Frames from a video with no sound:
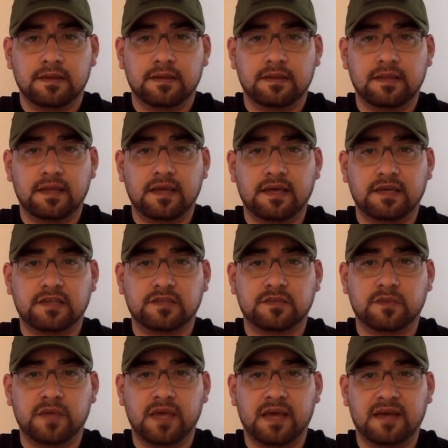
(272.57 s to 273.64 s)
Next,
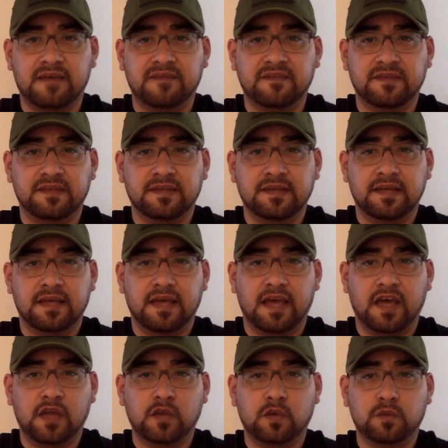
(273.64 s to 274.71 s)
we have
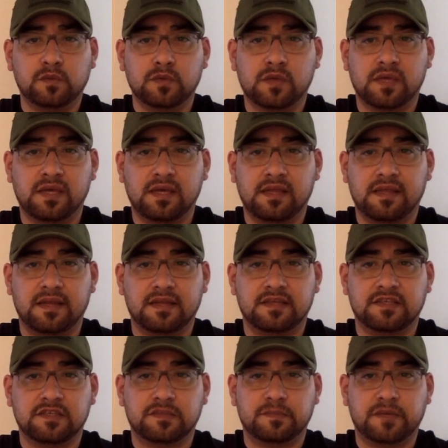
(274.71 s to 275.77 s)
a normal key that is
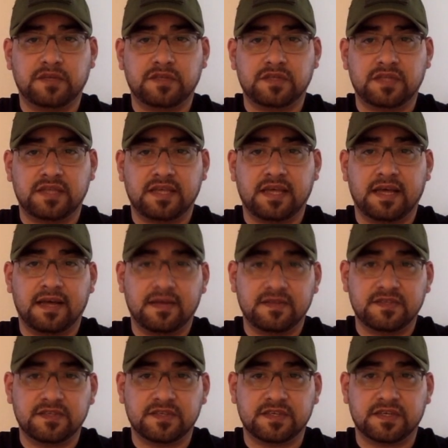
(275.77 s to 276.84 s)
specially
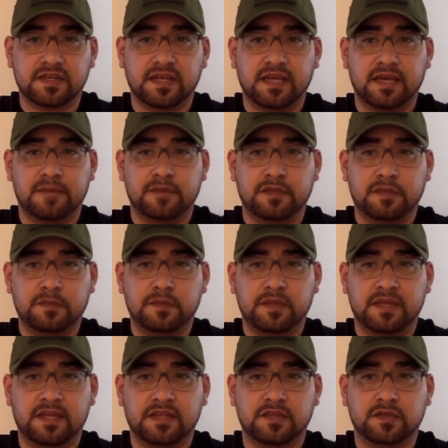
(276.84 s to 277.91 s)
altered and
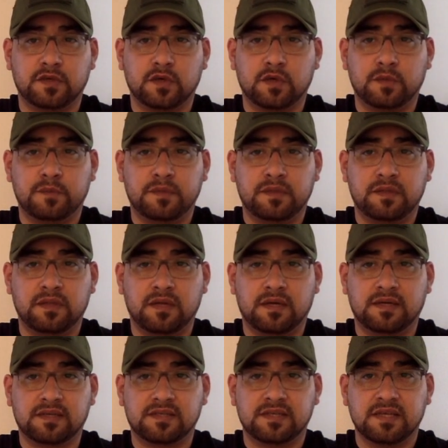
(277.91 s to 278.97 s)
manipulated to open
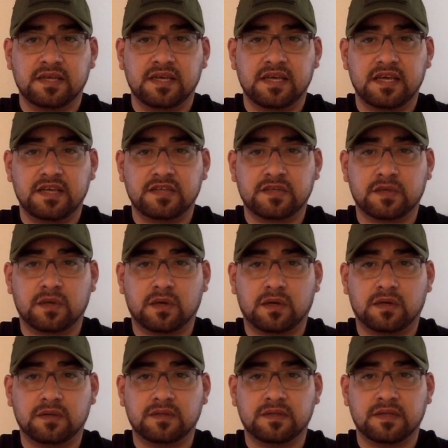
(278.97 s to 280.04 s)
locks is
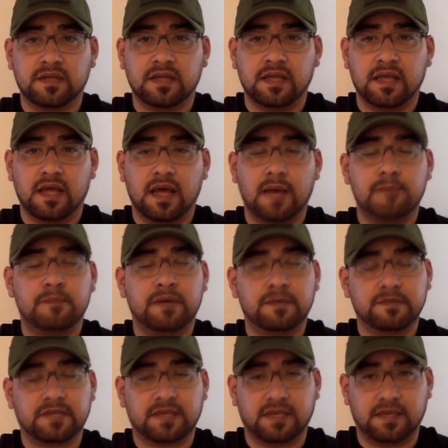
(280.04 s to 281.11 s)
called a
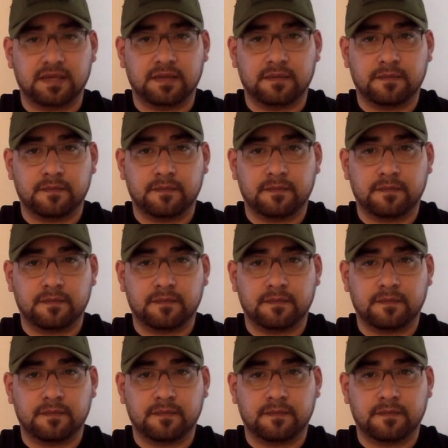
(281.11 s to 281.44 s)
bump key.